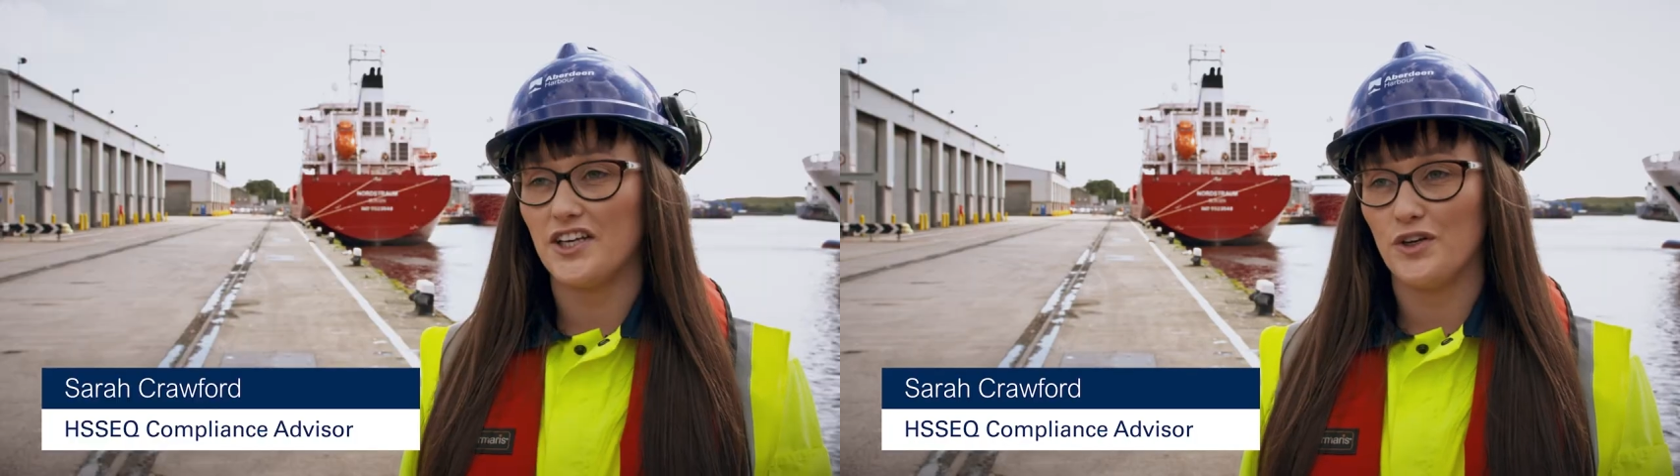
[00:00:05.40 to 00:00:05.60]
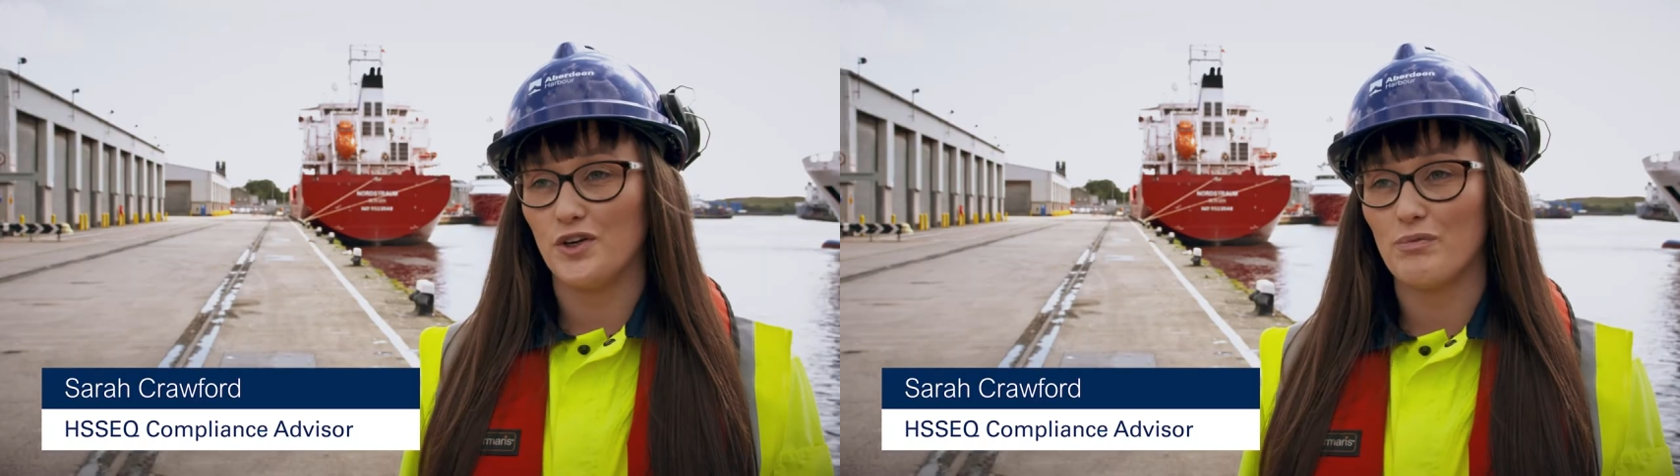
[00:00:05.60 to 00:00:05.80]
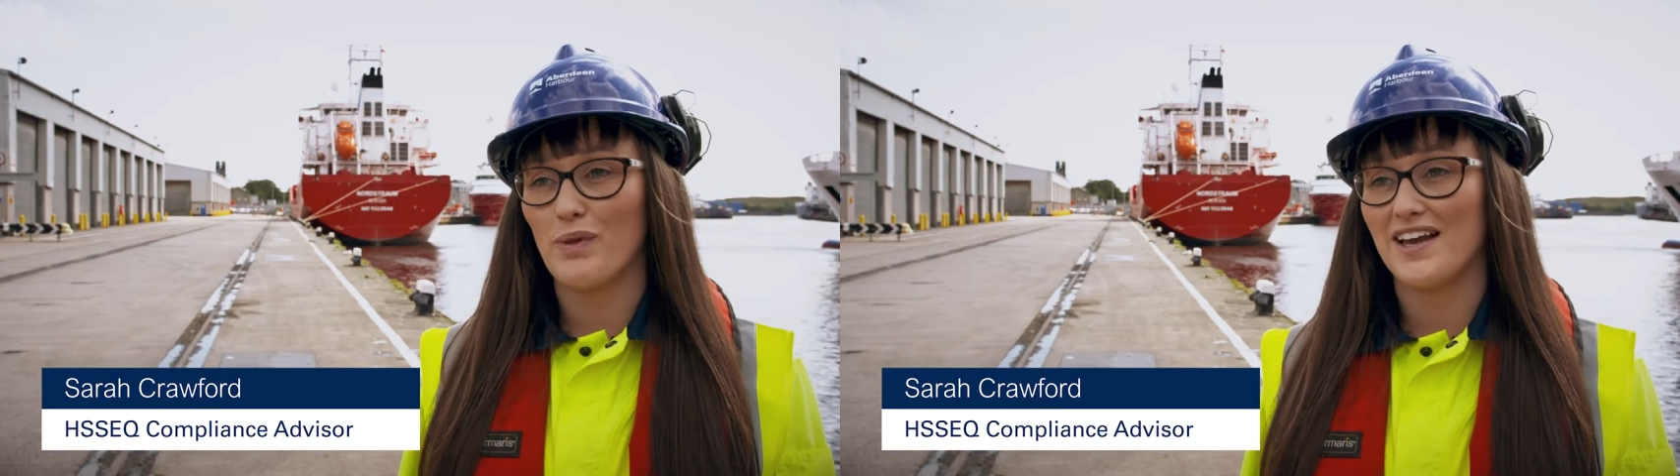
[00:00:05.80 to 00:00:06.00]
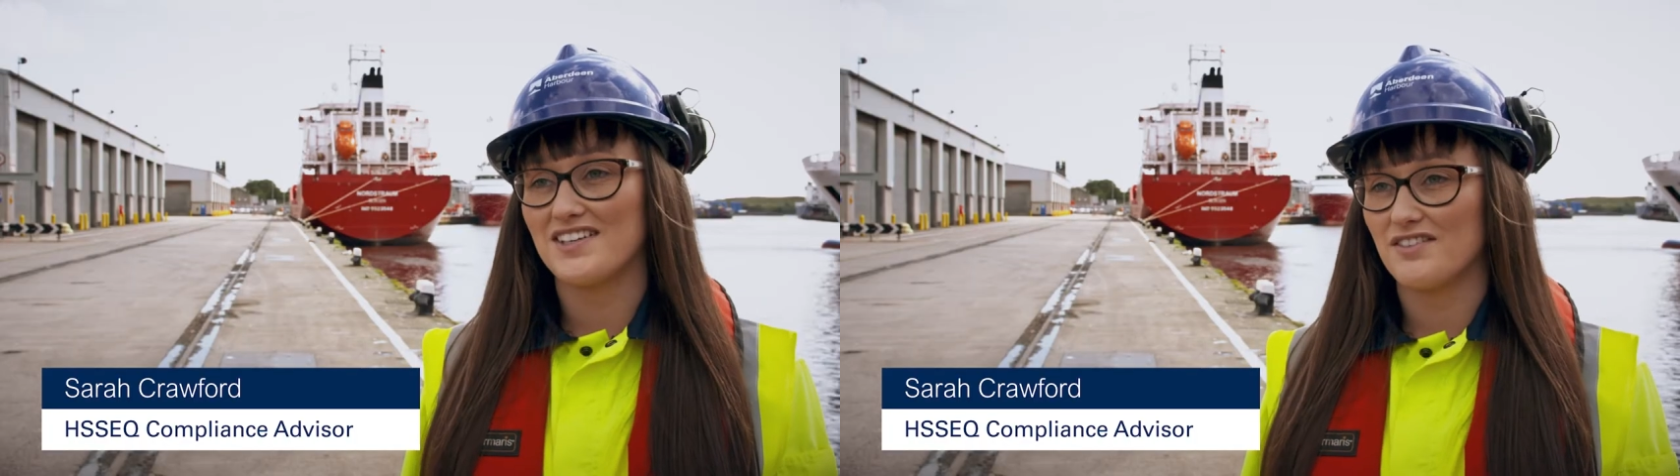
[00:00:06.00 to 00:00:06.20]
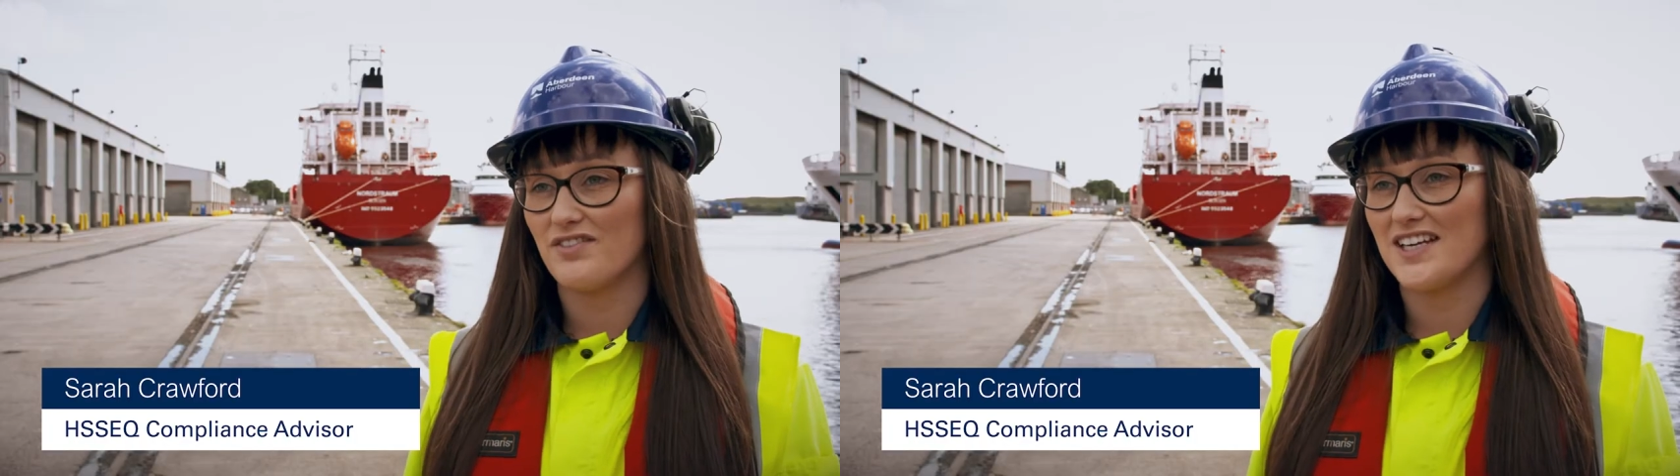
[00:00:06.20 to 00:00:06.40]
Q
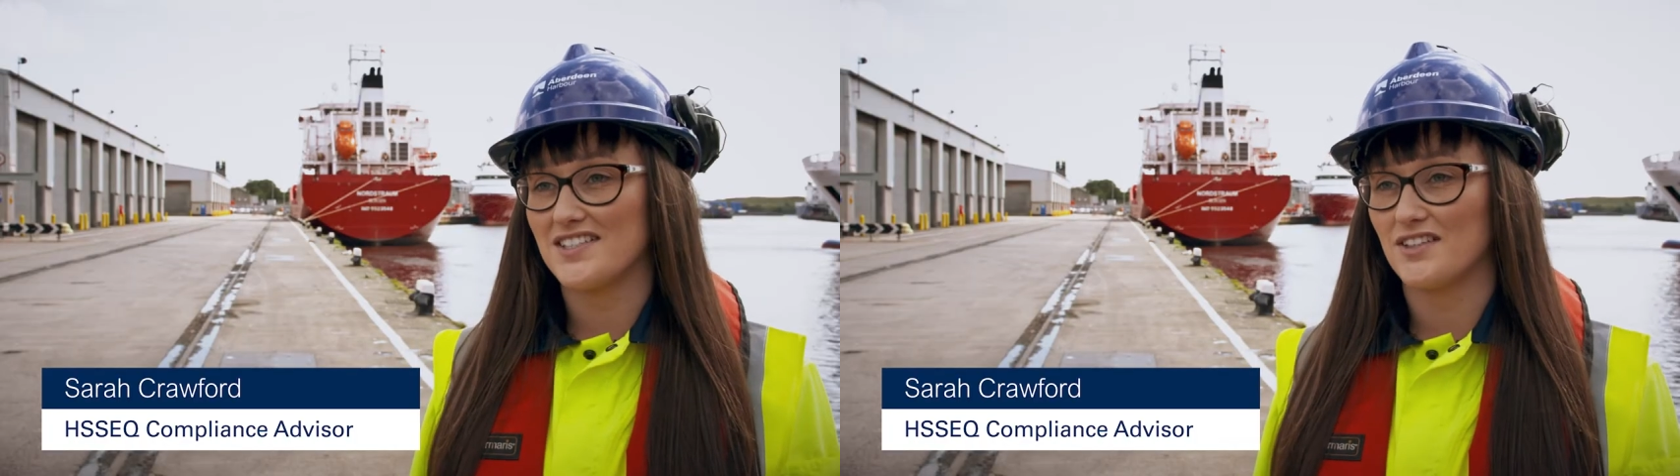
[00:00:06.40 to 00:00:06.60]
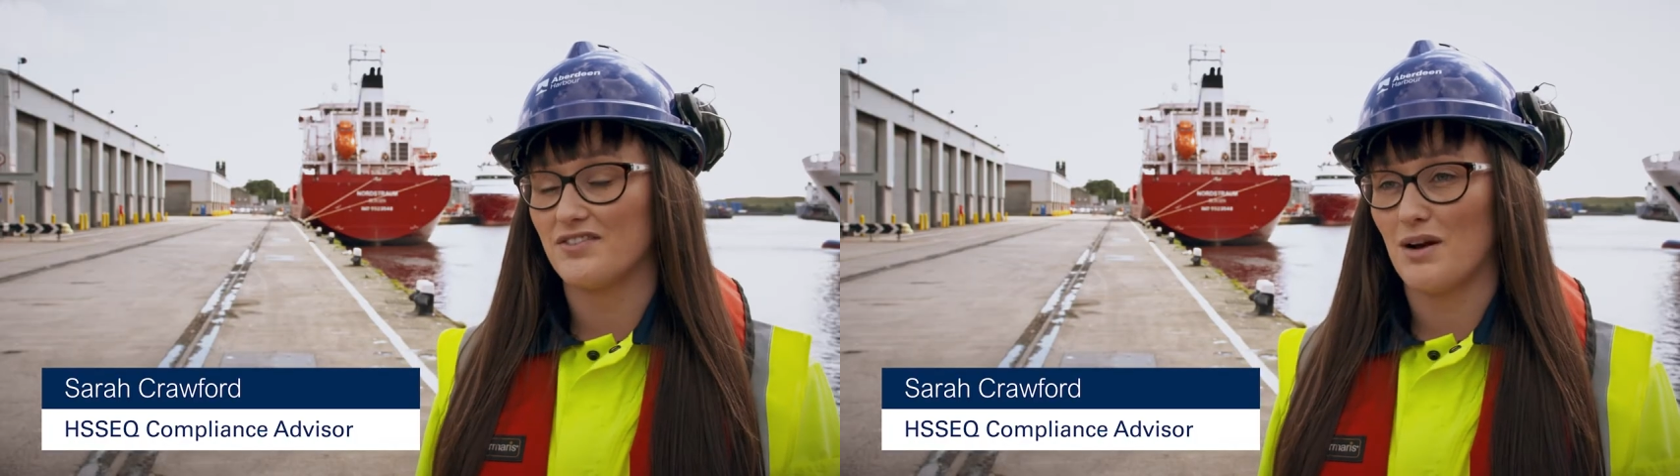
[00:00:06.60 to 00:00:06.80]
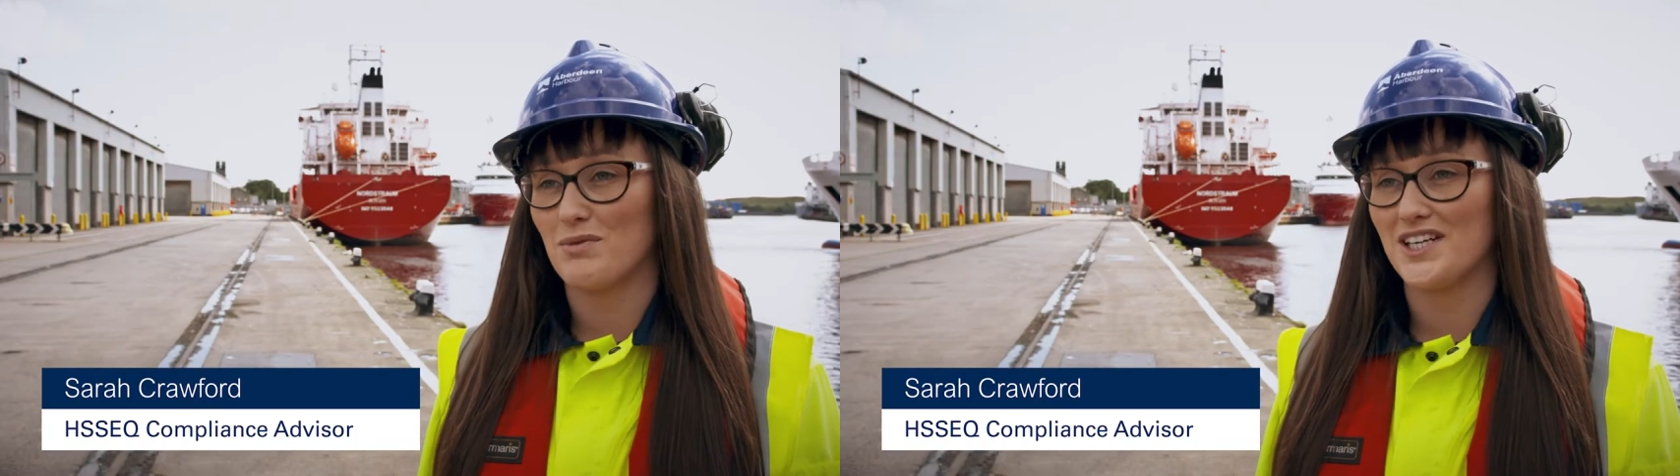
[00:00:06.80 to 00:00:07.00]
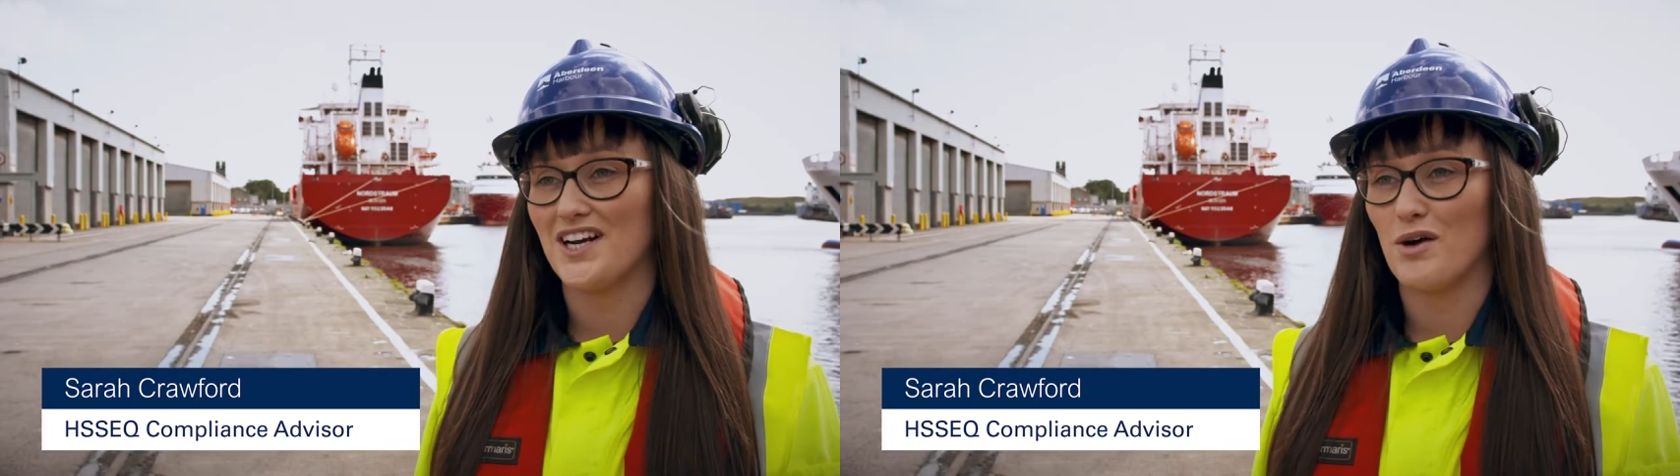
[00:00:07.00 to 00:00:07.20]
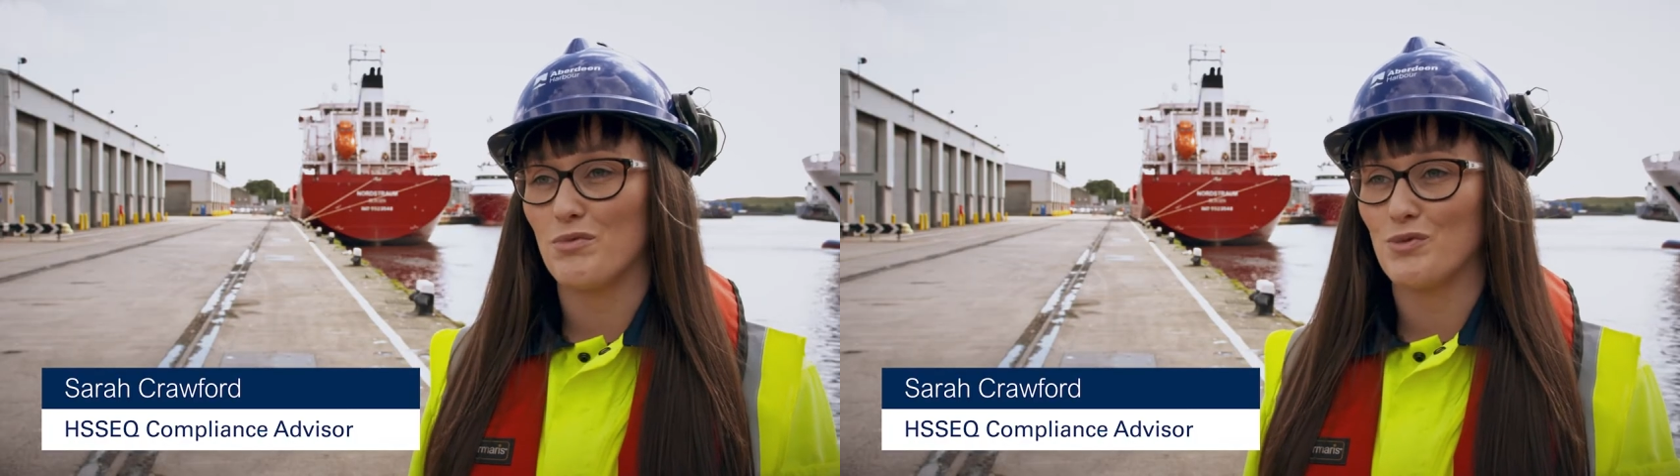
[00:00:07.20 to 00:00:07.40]
Compliance Advisor for Aberdeen
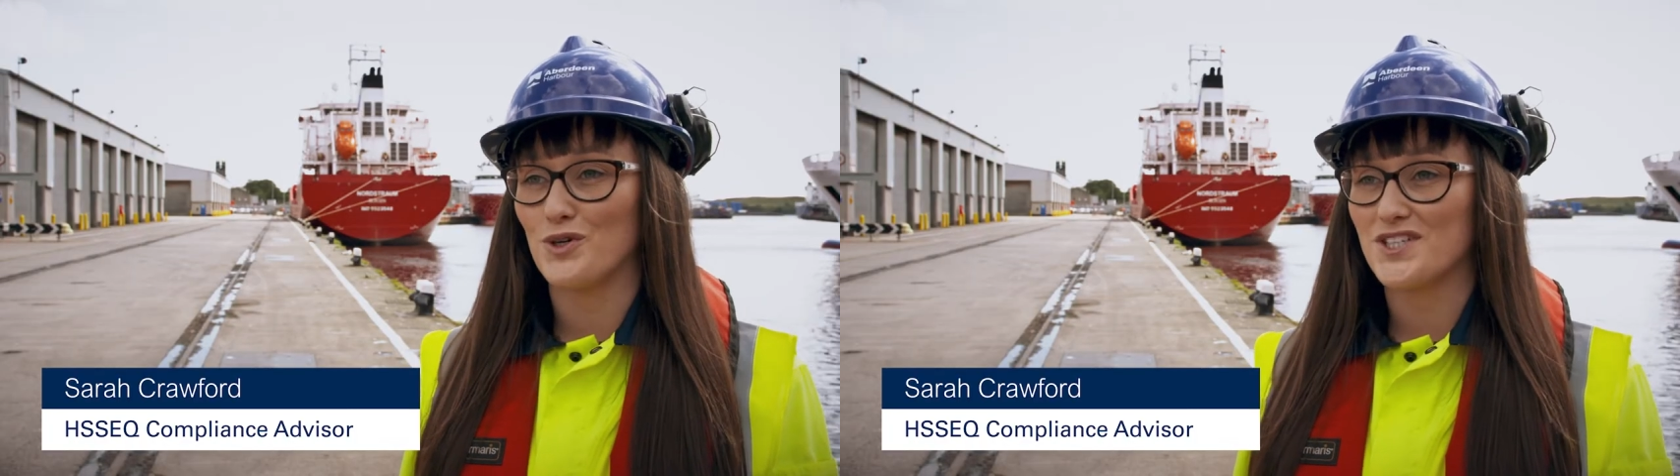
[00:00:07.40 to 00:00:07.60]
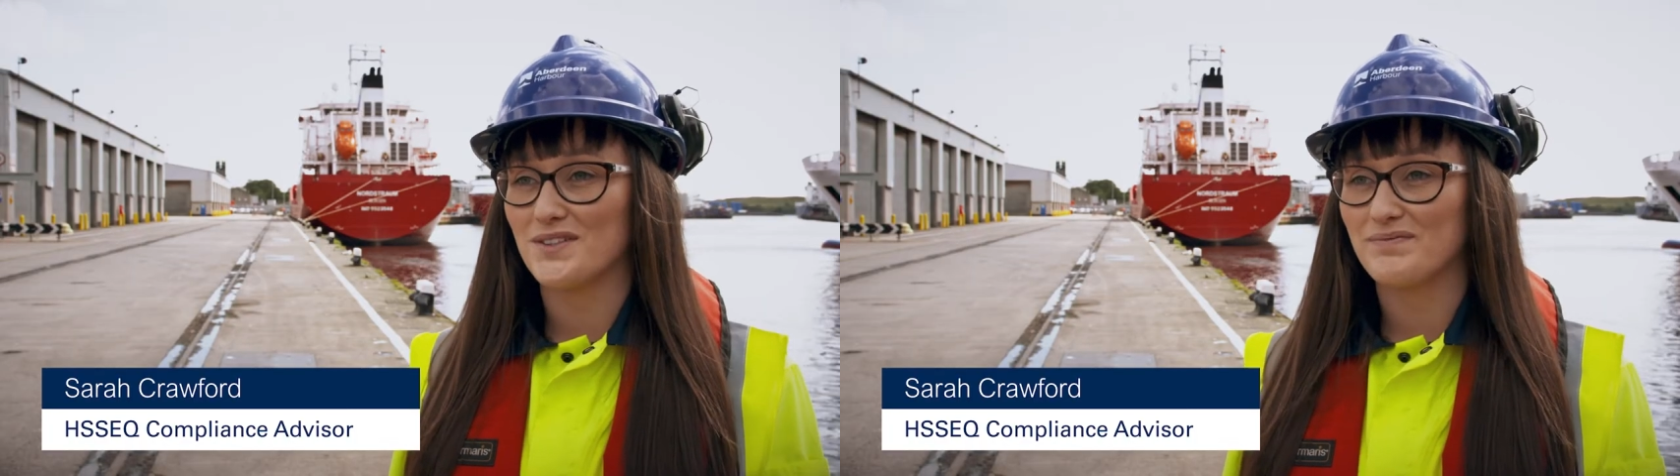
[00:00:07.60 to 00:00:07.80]
Harbour Board.